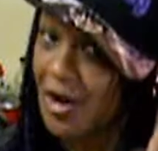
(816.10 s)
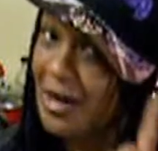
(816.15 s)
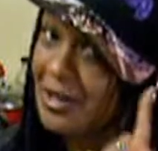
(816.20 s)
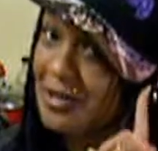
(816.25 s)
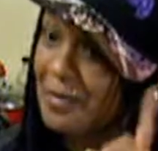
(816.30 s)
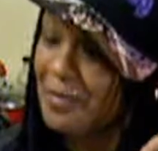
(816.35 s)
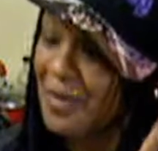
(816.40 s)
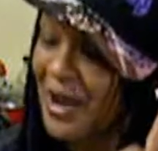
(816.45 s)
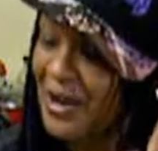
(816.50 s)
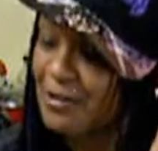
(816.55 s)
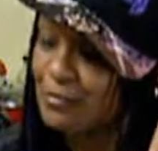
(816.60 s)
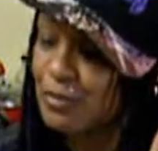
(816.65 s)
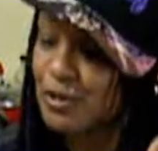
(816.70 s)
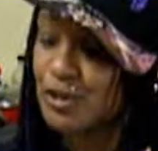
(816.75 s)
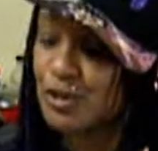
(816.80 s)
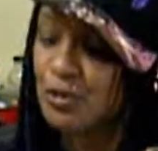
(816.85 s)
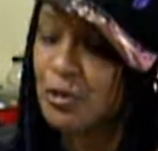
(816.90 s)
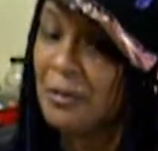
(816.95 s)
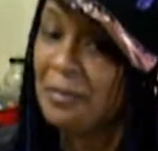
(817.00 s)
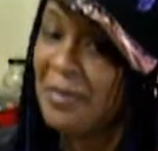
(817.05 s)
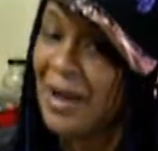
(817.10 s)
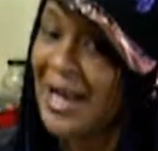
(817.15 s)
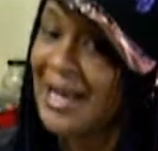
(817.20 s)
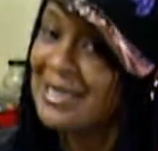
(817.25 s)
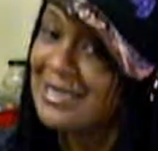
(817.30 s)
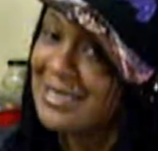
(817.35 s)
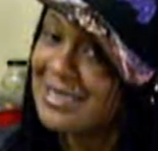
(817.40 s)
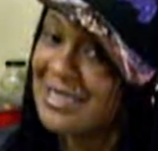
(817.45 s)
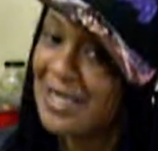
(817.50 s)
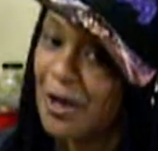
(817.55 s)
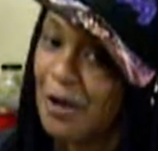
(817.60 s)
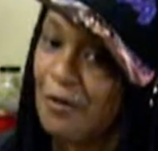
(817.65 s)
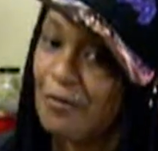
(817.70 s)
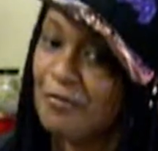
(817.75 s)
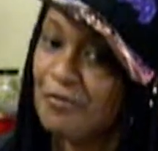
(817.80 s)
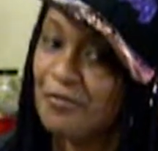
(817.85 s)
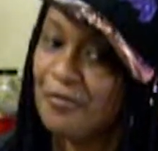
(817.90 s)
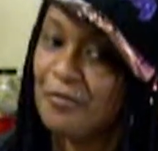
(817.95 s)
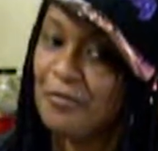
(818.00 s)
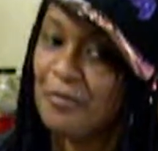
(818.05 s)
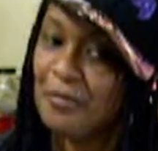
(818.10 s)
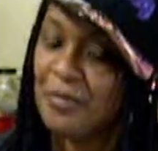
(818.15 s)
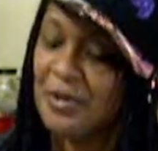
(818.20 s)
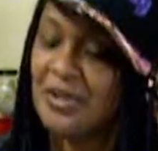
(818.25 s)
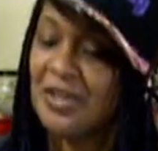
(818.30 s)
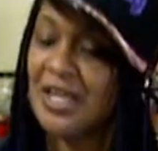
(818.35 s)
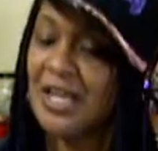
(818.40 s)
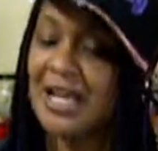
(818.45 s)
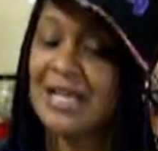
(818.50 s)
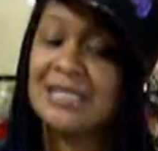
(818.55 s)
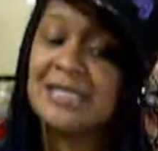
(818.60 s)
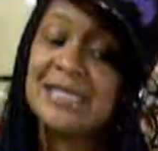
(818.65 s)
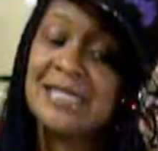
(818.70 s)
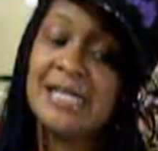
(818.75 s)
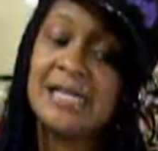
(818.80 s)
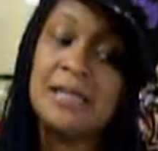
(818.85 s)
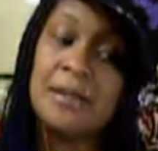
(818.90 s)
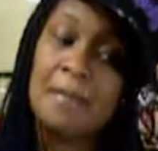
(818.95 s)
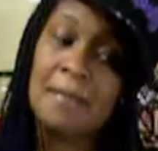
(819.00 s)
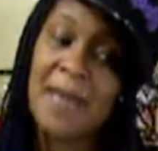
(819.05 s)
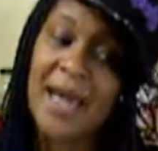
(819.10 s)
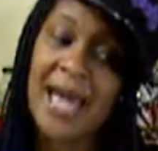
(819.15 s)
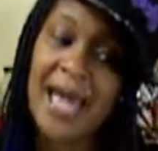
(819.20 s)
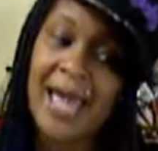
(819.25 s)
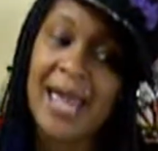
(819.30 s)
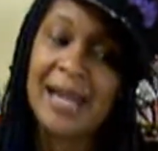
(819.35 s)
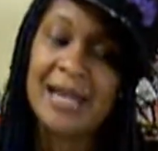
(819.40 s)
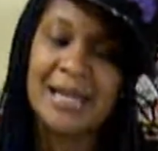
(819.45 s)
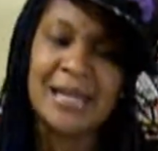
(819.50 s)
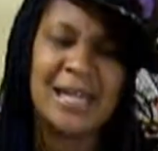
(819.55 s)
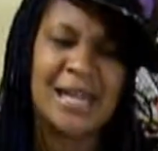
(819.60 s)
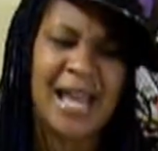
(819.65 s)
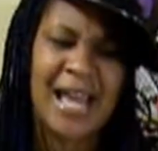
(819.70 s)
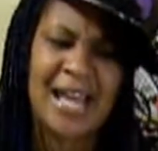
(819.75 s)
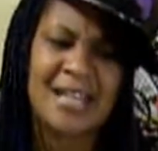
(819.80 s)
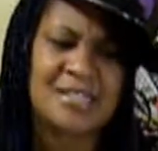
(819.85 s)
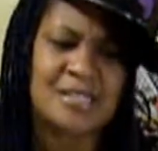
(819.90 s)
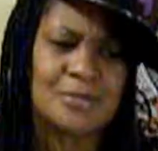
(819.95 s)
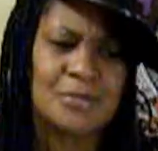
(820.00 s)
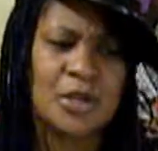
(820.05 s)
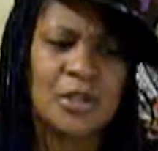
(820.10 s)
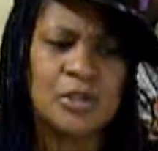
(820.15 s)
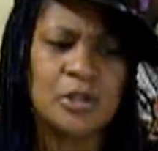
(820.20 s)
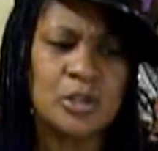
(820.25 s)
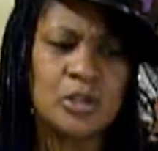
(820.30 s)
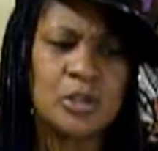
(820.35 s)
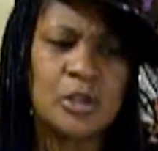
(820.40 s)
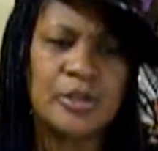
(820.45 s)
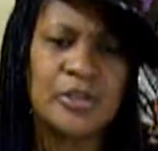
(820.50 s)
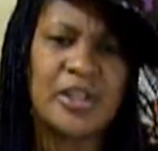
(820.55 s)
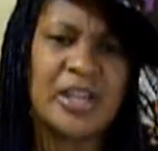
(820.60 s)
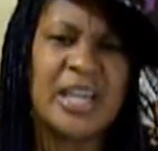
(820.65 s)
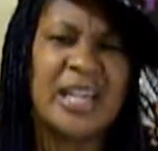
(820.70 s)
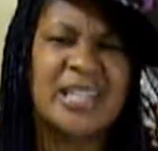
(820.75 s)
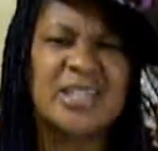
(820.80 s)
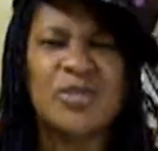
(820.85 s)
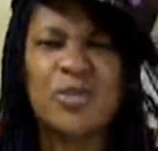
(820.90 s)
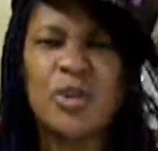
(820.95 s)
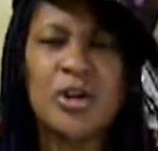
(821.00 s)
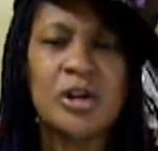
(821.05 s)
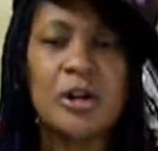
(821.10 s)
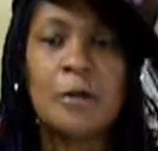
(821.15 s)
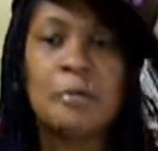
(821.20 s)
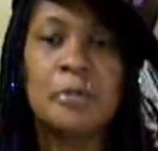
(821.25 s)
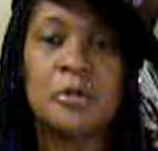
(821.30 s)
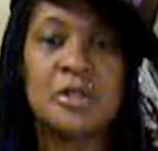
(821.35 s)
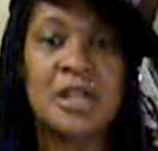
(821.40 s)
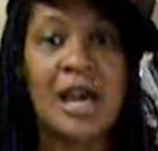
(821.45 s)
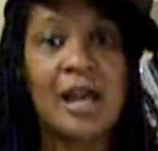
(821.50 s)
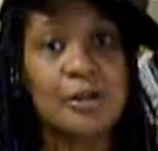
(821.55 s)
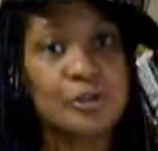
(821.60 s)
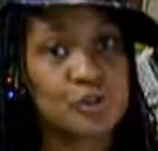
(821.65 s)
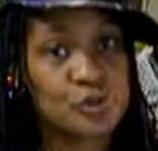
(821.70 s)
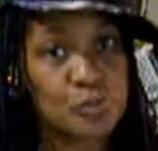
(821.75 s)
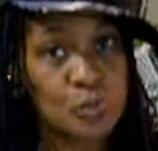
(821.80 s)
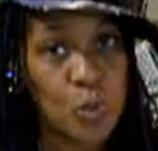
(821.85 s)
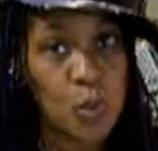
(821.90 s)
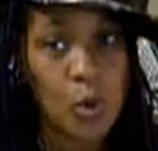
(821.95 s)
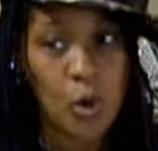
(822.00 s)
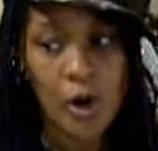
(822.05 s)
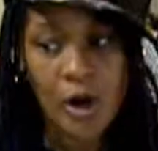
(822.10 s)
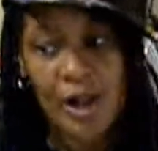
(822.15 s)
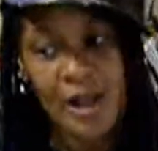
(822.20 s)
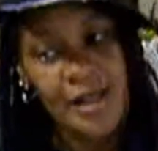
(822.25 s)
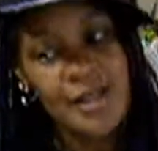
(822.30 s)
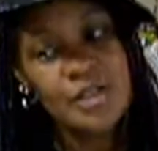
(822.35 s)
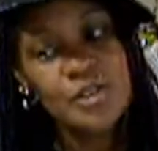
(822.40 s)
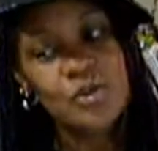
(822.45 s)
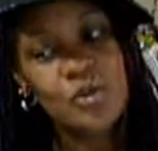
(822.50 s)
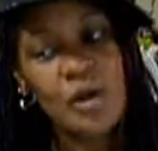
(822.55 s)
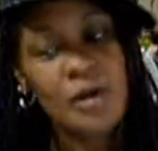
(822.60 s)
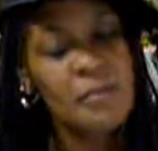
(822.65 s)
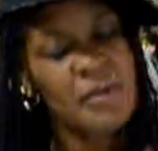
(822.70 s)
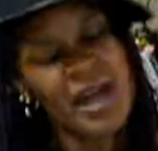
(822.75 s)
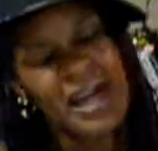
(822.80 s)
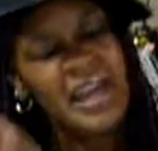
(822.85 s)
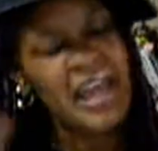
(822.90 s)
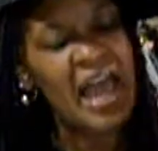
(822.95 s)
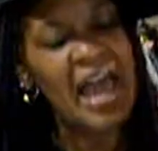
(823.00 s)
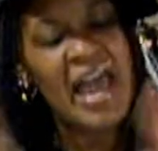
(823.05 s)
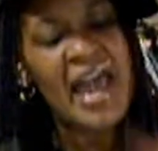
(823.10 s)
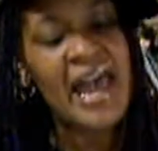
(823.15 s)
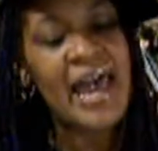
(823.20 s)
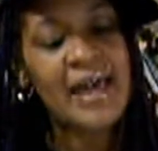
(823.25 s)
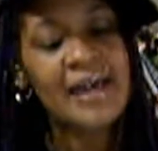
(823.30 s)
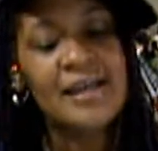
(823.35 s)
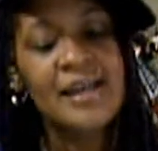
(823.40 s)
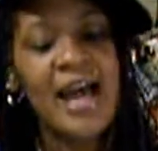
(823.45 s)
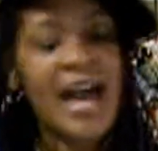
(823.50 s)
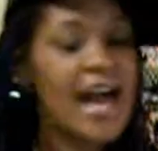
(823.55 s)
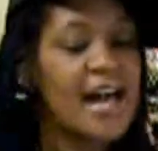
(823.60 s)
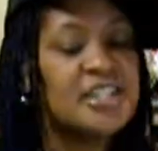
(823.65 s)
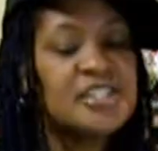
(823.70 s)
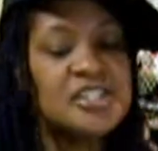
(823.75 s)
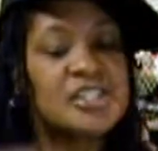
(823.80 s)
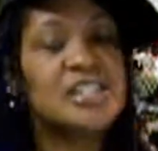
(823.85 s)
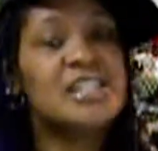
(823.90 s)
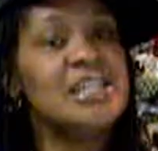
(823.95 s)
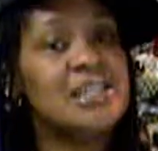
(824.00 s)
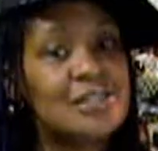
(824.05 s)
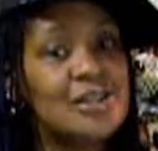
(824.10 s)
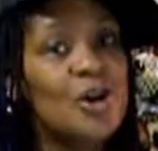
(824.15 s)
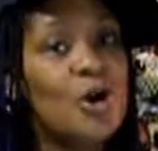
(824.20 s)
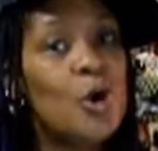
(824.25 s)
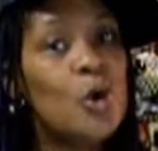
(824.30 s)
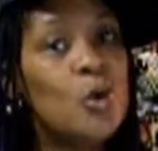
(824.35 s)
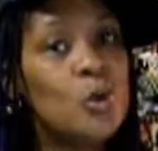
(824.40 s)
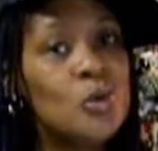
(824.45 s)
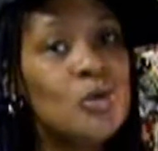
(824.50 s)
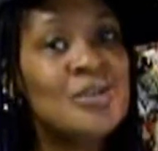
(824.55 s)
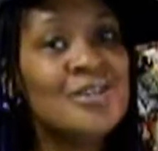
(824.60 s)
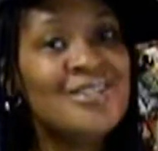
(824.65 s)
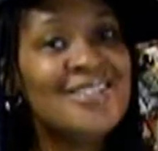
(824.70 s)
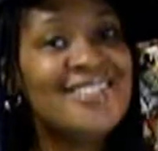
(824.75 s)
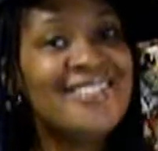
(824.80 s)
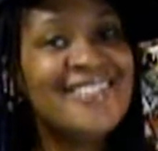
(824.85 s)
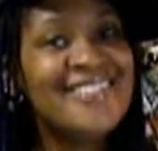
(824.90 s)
started to buy the bazooka by itself, but then I seen the mat and it had some other little things for a couple dollars more. So I'm like, I'll just get the whole